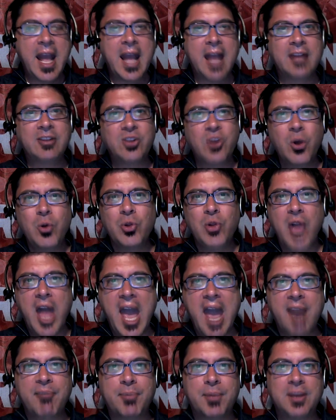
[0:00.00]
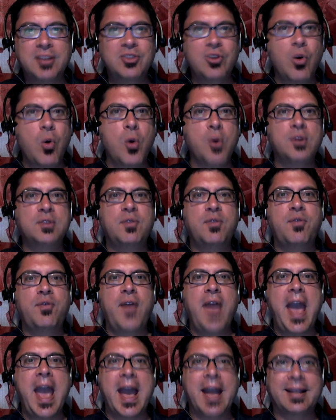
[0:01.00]
And don't laugh, but is the horse
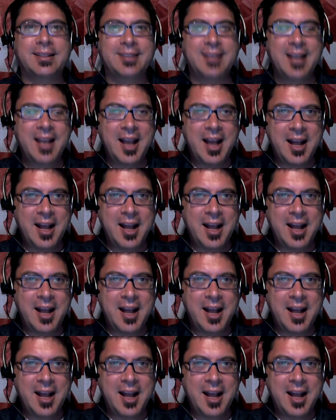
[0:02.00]
fat?